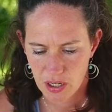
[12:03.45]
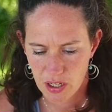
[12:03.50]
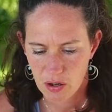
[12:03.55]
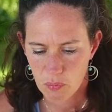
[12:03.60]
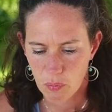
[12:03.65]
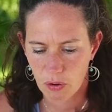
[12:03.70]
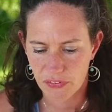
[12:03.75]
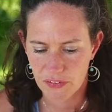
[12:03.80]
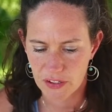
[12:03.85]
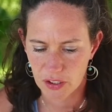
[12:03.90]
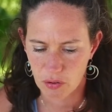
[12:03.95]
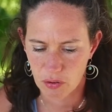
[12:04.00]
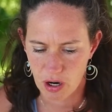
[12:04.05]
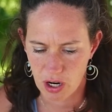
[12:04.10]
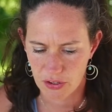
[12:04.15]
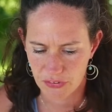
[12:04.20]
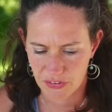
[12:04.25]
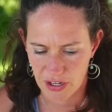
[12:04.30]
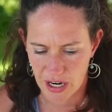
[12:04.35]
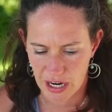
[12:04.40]
was in the cross
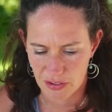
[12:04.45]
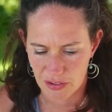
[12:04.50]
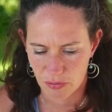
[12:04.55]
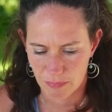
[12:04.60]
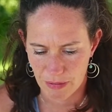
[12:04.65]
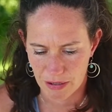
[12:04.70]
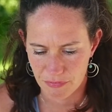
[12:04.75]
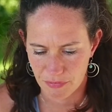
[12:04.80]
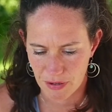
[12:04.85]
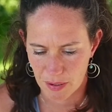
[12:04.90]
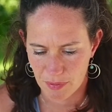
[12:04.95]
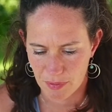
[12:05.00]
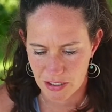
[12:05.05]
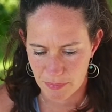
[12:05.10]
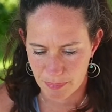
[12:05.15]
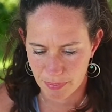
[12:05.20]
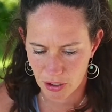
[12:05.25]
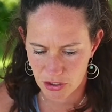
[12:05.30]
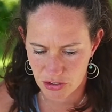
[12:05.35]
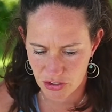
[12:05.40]
ties when my friend went to
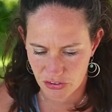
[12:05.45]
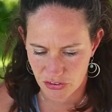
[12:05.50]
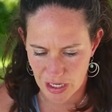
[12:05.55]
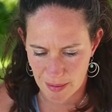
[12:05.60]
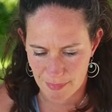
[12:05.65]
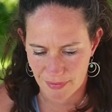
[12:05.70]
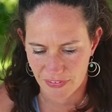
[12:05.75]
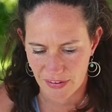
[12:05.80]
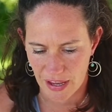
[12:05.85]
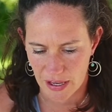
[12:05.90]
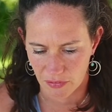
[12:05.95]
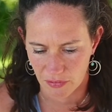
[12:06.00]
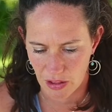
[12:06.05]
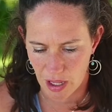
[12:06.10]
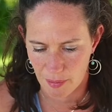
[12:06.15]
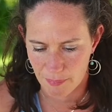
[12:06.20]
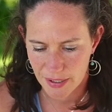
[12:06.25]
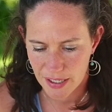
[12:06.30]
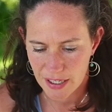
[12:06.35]
purchase him and saddle up.